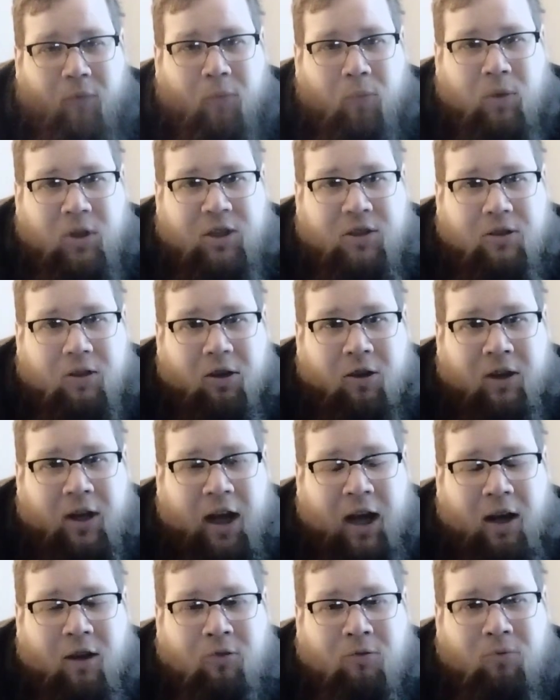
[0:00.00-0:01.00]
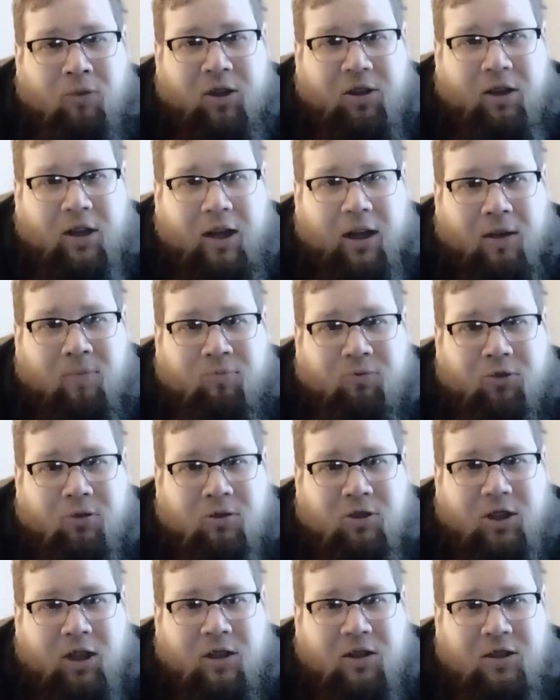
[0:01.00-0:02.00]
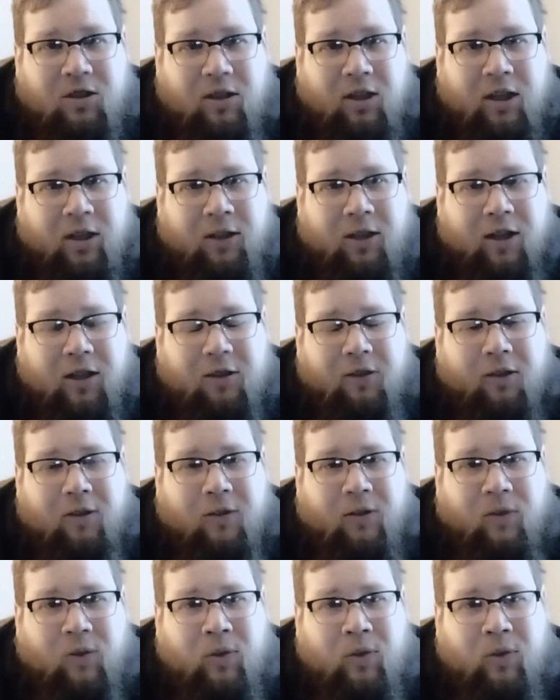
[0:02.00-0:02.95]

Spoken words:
We start out with the Emperor Justinian